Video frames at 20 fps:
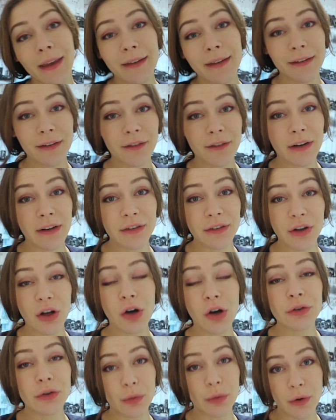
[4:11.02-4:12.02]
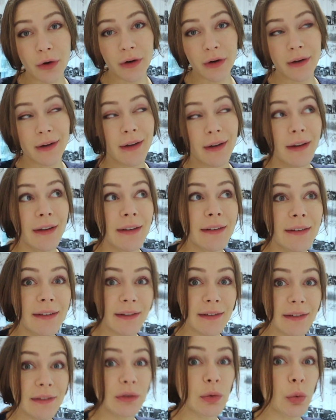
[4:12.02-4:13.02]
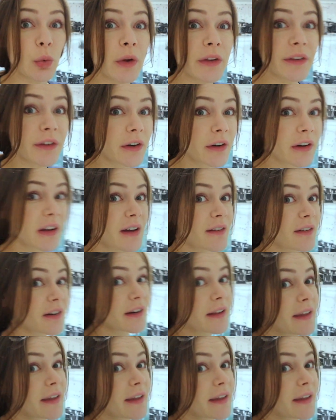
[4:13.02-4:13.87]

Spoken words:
Getting ready to go to work. Since winter never